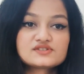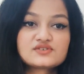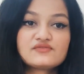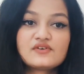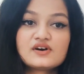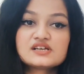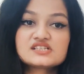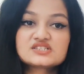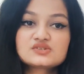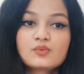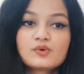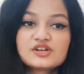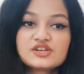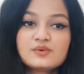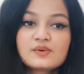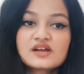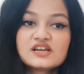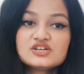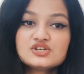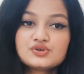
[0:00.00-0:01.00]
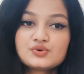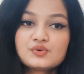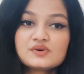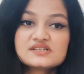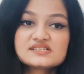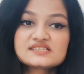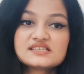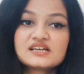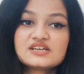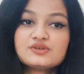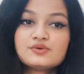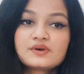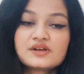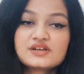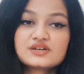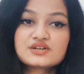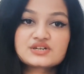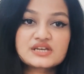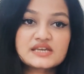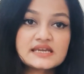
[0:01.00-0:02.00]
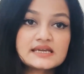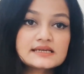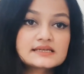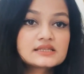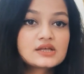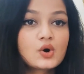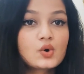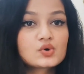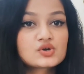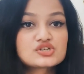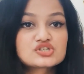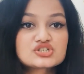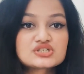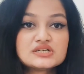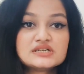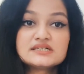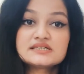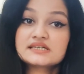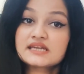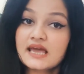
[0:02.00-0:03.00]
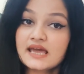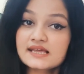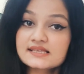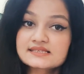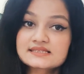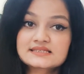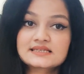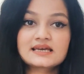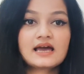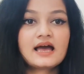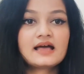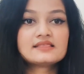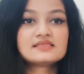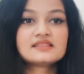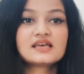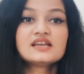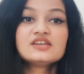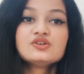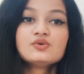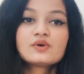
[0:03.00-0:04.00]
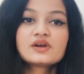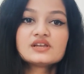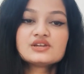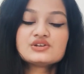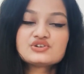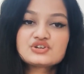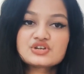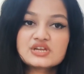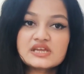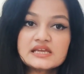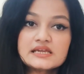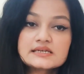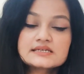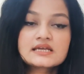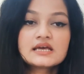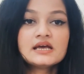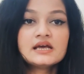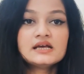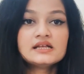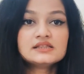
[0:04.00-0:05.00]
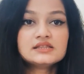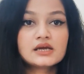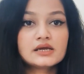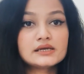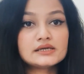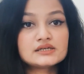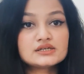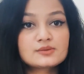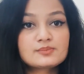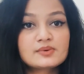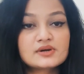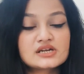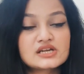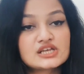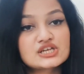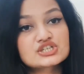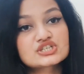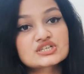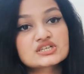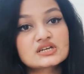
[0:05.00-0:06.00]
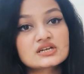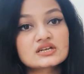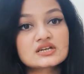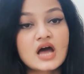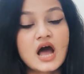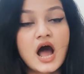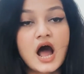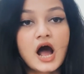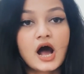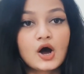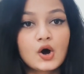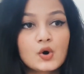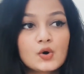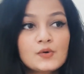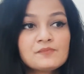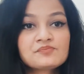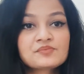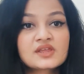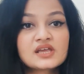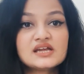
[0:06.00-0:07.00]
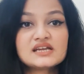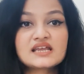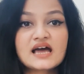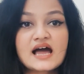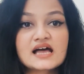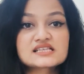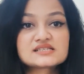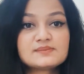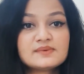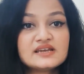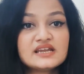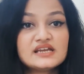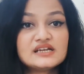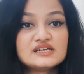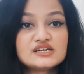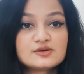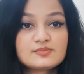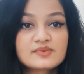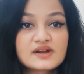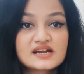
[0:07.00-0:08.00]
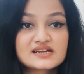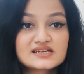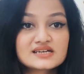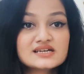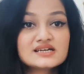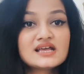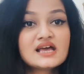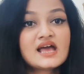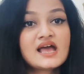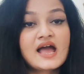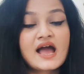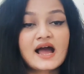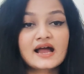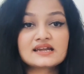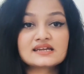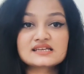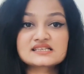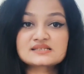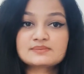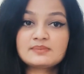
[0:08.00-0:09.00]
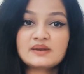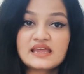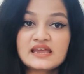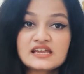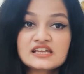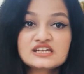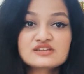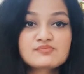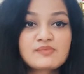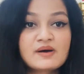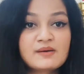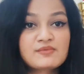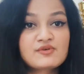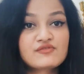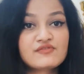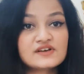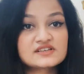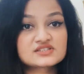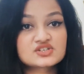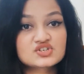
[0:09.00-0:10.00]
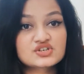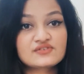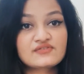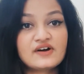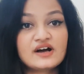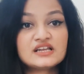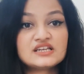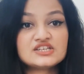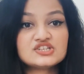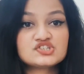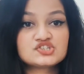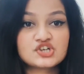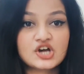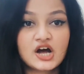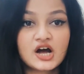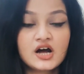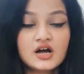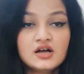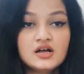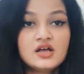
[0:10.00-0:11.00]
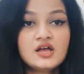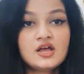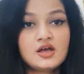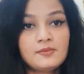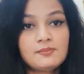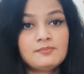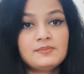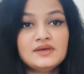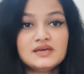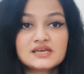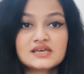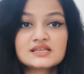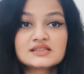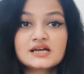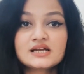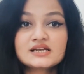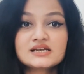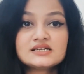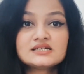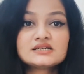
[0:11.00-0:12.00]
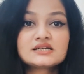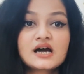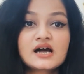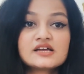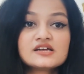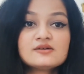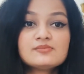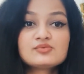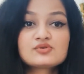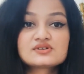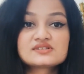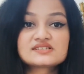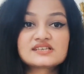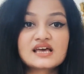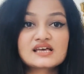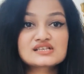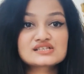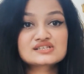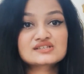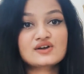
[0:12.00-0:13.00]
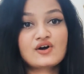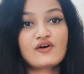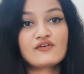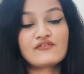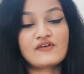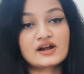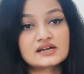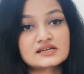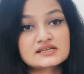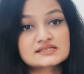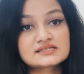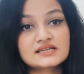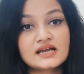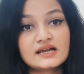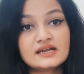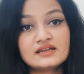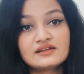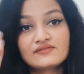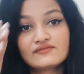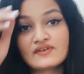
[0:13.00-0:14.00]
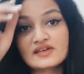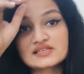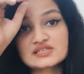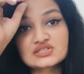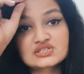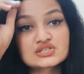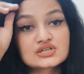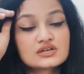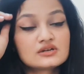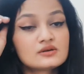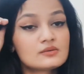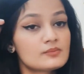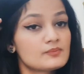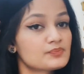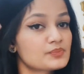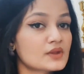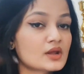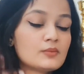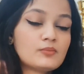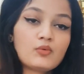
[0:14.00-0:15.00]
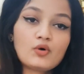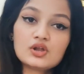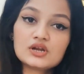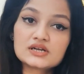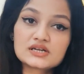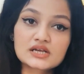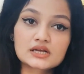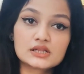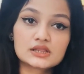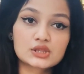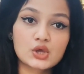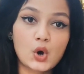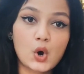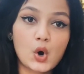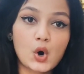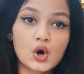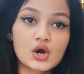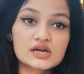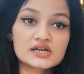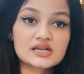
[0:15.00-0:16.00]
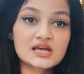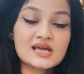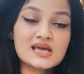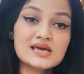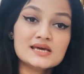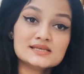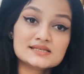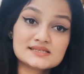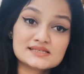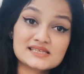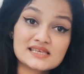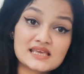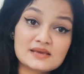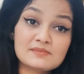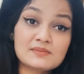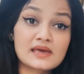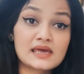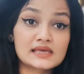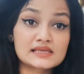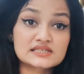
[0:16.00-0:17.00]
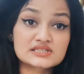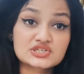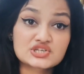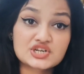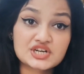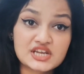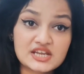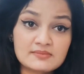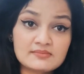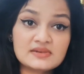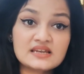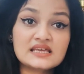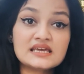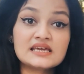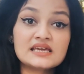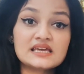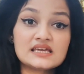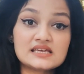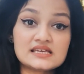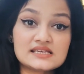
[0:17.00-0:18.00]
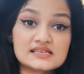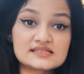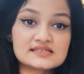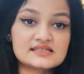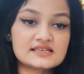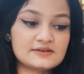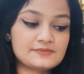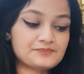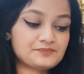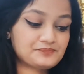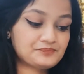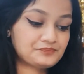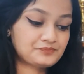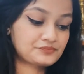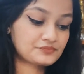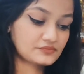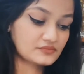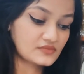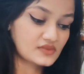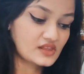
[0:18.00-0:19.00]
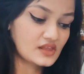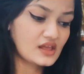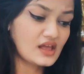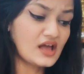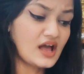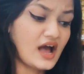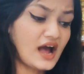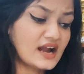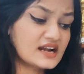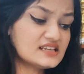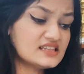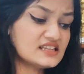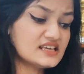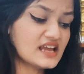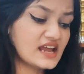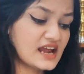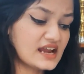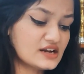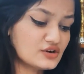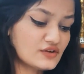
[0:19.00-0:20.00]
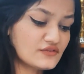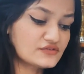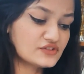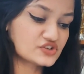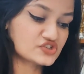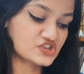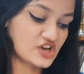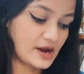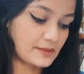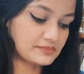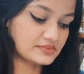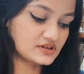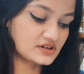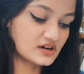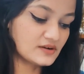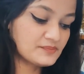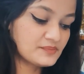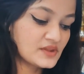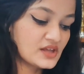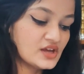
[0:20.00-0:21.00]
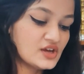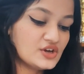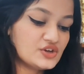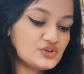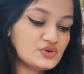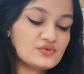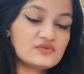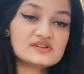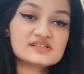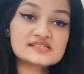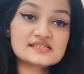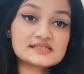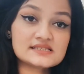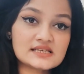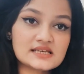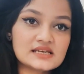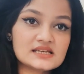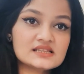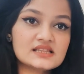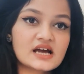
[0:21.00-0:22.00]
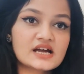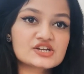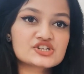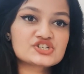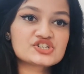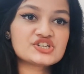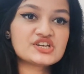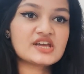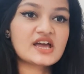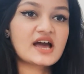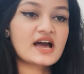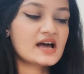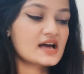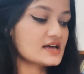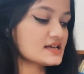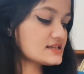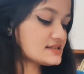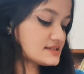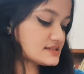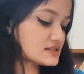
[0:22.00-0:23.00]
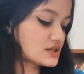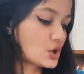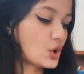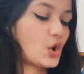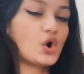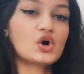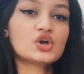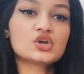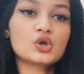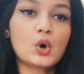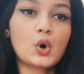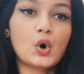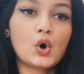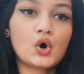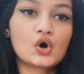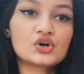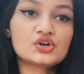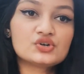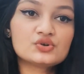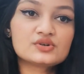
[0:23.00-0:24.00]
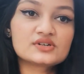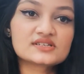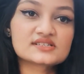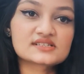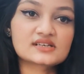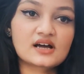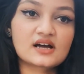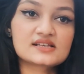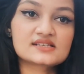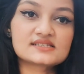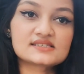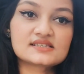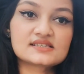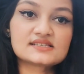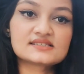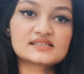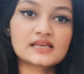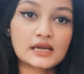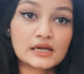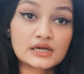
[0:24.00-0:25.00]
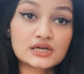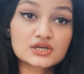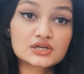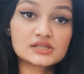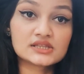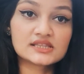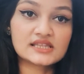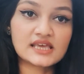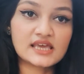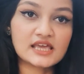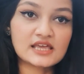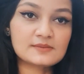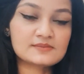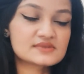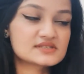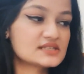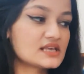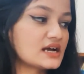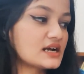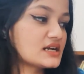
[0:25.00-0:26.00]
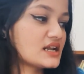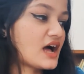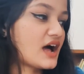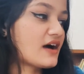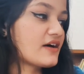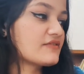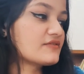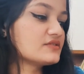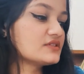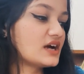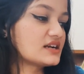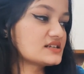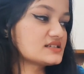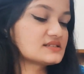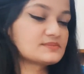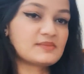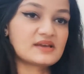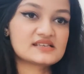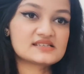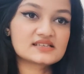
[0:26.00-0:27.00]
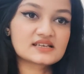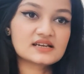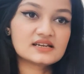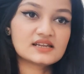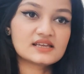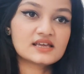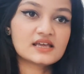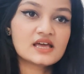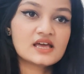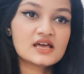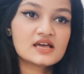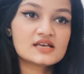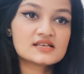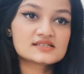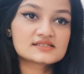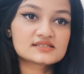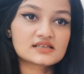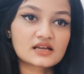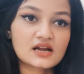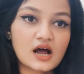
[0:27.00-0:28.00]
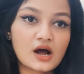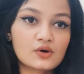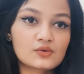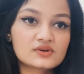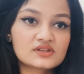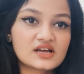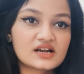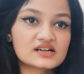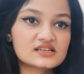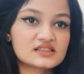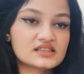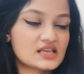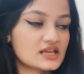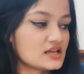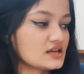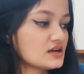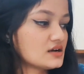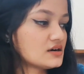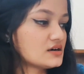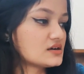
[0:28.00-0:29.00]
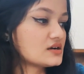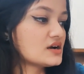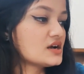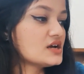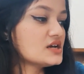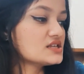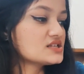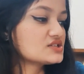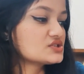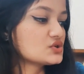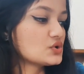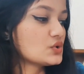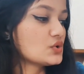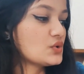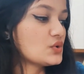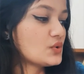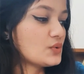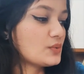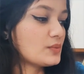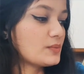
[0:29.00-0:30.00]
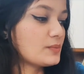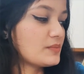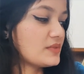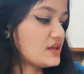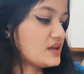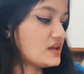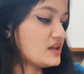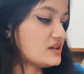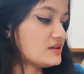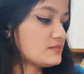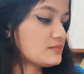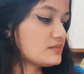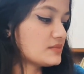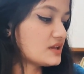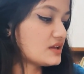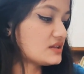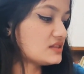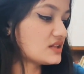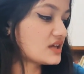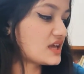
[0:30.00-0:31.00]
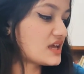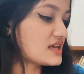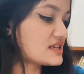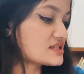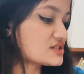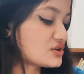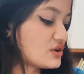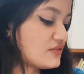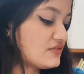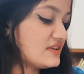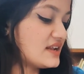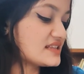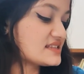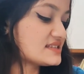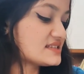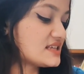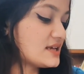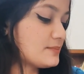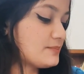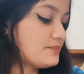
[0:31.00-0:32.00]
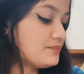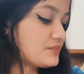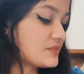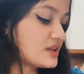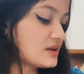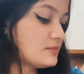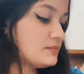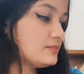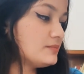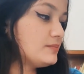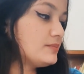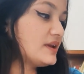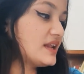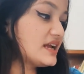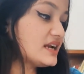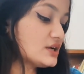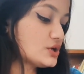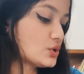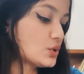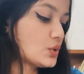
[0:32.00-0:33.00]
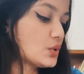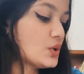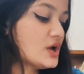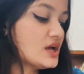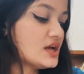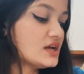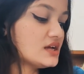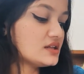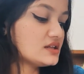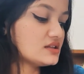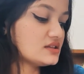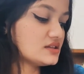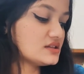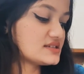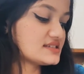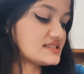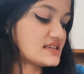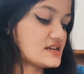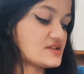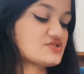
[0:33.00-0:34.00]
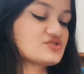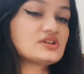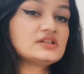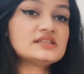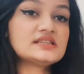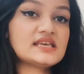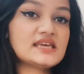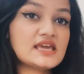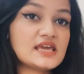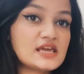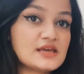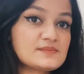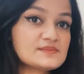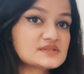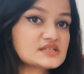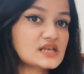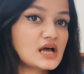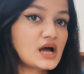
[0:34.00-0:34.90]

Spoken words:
first what you can do is that you can read the original text and then you can read the interpretation and how it has been interpreted and explained by Professor Shefali Jha, making that entire process of understanding Western political thought seem extremely easy. At the end of the chapter, you will see that she has gone on to discuss the central themes that's basically surround that thinker. So in the case of, let's say, Plato, the central themes